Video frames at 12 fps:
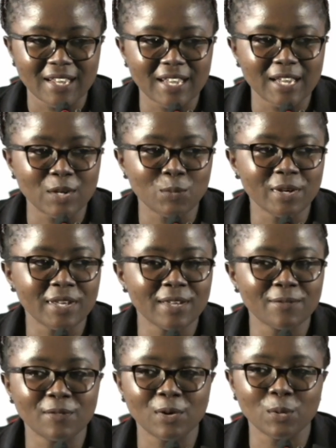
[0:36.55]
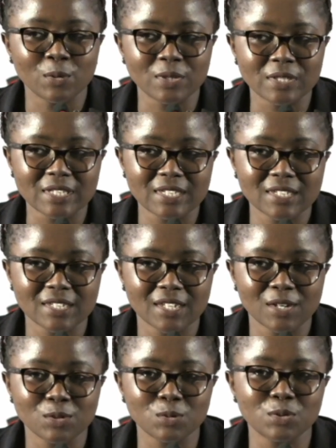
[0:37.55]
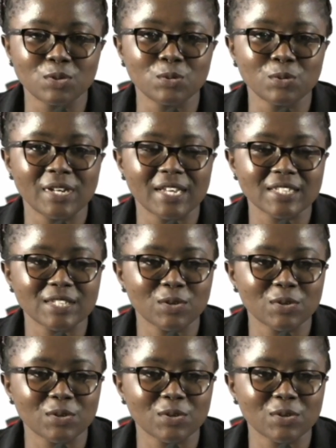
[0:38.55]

and we give loans to students,